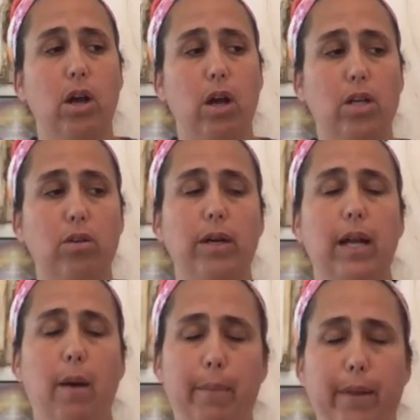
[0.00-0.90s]
You can
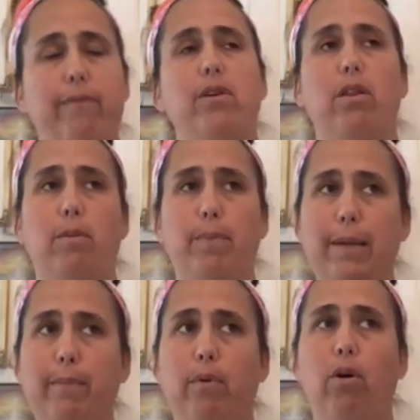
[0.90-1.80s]
uplift other
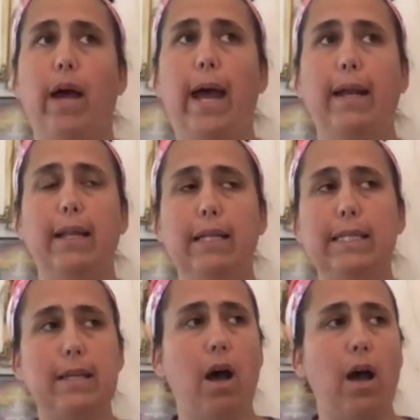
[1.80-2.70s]
people. And in this
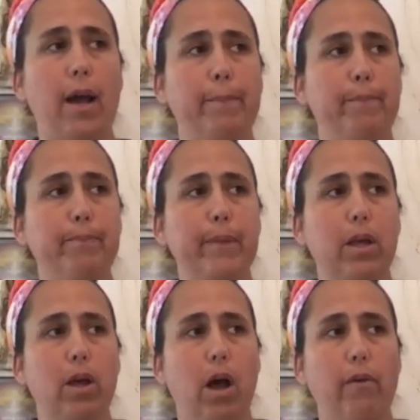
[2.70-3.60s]
time,
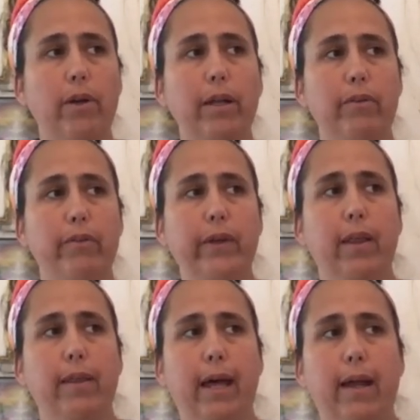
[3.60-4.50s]
I really feel
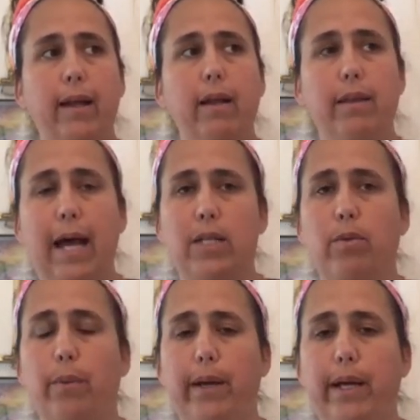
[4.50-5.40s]
that that's
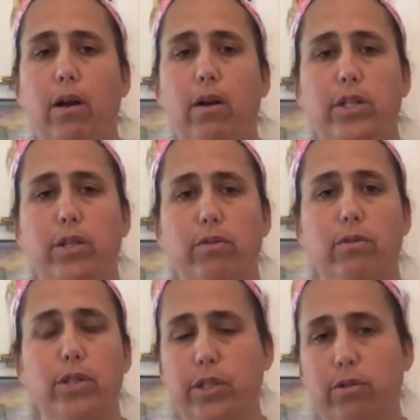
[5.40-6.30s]
what we're here to
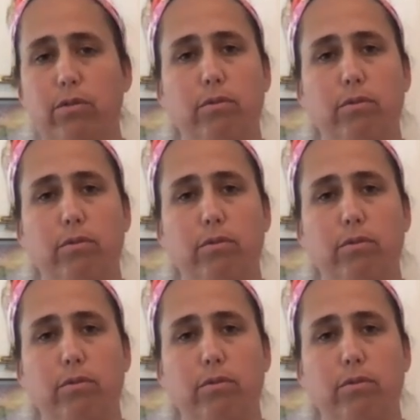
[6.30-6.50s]
do.